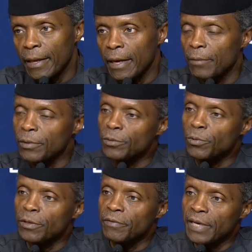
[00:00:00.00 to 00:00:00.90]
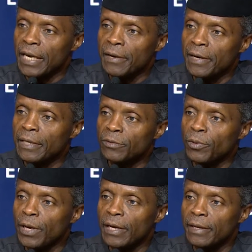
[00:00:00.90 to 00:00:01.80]
uh, which is one of the areas
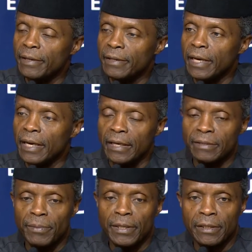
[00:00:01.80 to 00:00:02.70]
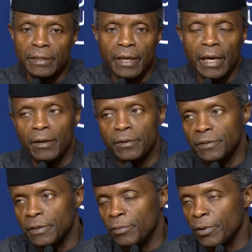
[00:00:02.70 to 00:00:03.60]
where there has been uh,
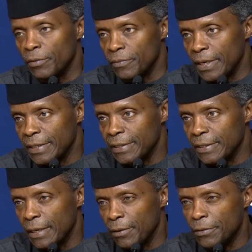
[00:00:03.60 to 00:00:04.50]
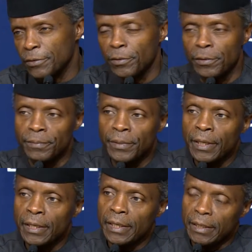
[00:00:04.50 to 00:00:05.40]
considerable unrest. Also,
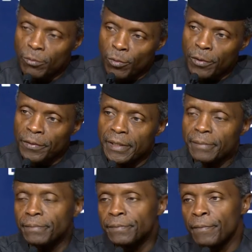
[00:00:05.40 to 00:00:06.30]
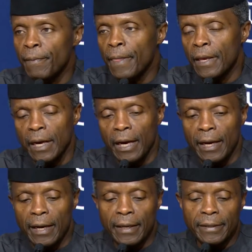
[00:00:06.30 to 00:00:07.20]
in Wari,
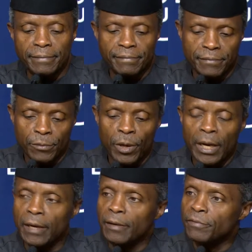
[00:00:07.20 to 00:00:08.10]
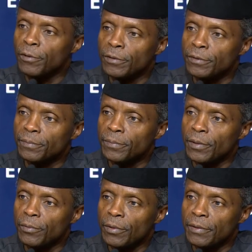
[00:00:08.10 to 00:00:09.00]
uh, where, of course,
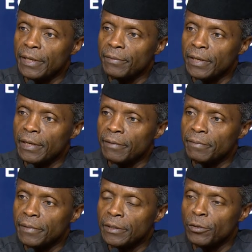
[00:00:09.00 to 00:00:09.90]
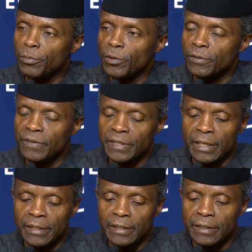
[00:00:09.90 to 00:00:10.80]
well, there, there are numerous
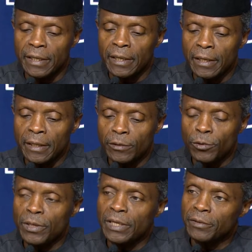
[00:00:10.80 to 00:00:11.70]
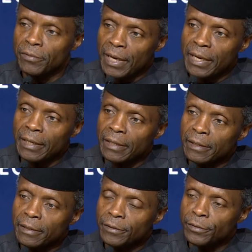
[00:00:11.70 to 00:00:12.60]
facilities, talking
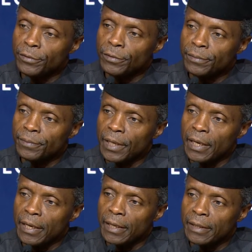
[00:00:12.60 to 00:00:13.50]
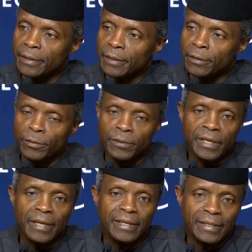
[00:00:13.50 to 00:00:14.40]
directly to uh, the youths
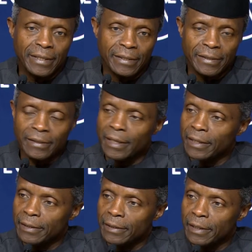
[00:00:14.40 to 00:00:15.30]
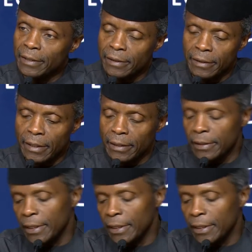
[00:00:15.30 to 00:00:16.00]
and leaders in, in, in,